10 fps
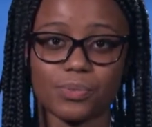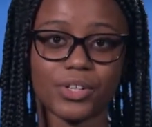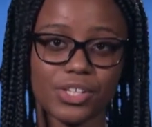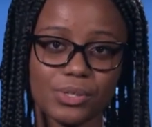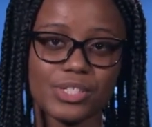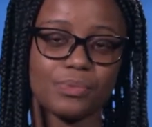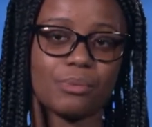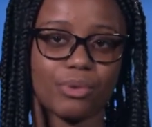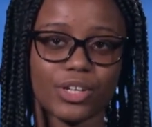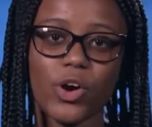where Houston
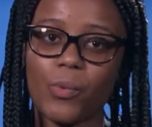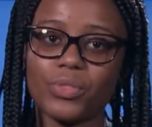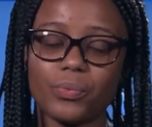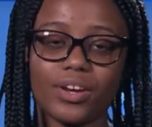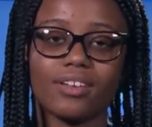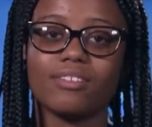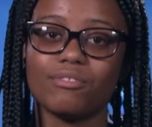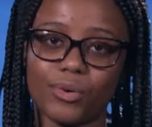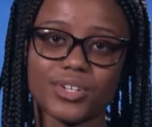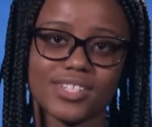would bring home the win in
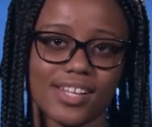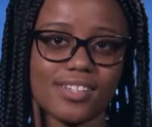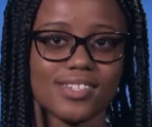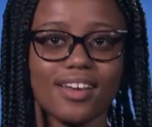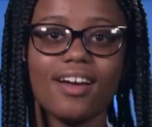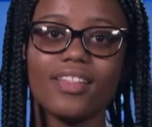4 sets.